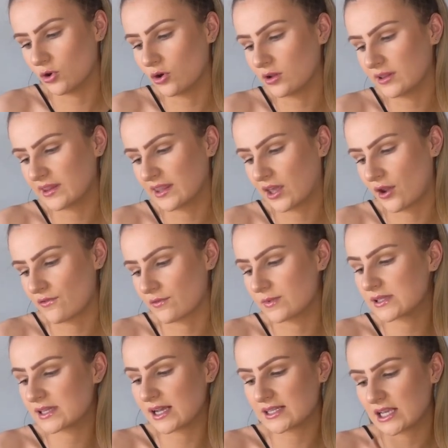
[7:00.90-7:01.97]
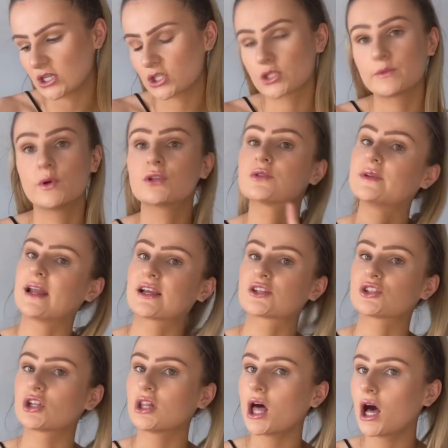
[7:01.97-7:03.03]
They go from a size extra small to an extra
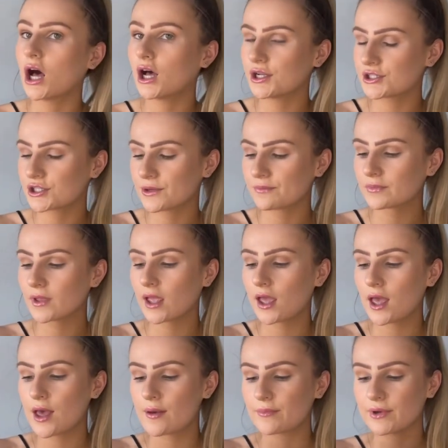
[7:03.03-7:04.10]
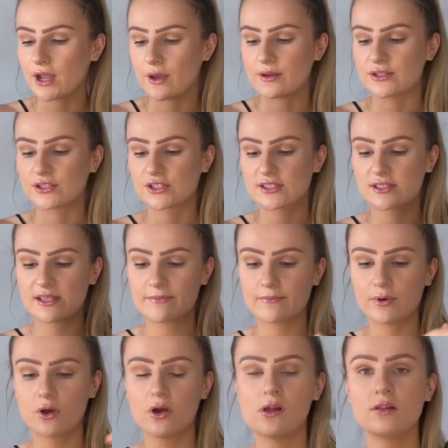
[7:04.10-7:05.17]
large. But no, it's just
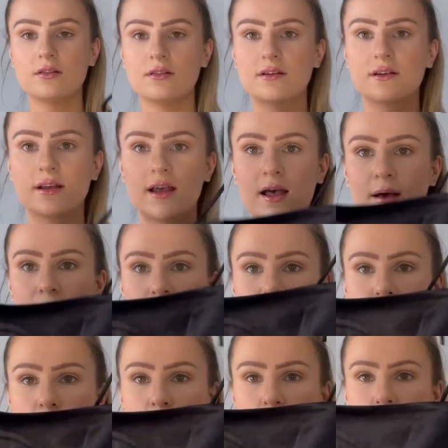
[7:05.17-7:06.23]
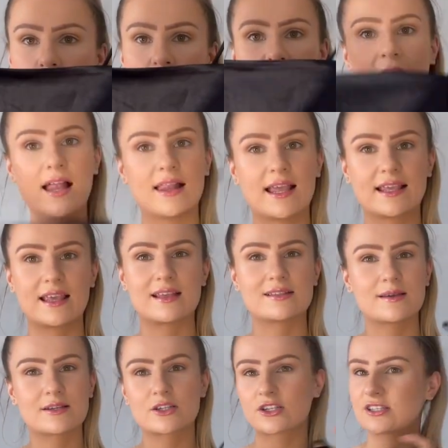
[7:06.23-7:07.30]
simple, but I like it,
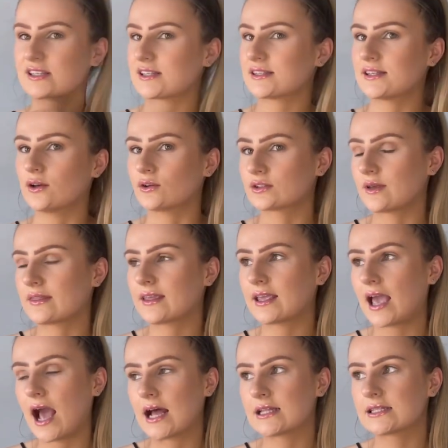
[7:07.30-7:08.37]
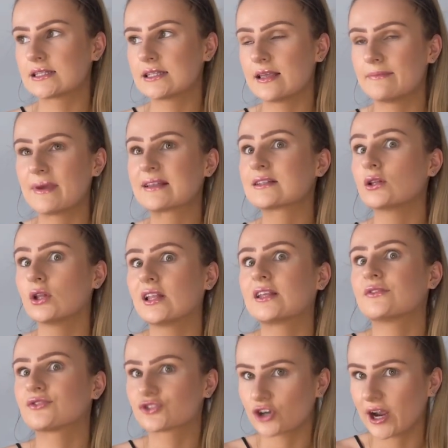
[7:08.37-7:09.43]
especially because it's silk. So I think it adds, it makes it look like you've
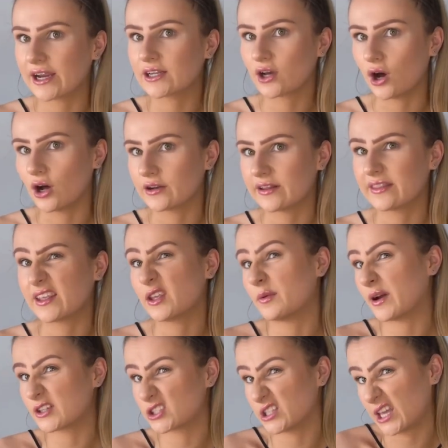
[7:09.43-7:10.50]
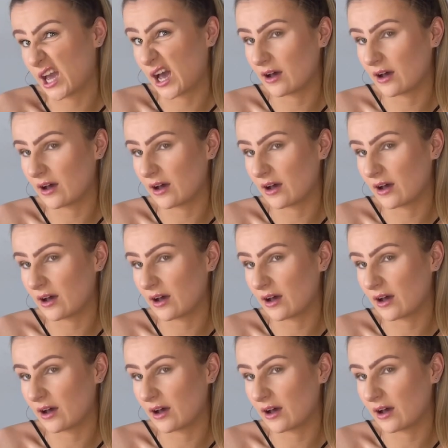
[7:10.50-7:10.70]
tried harder than you actually have.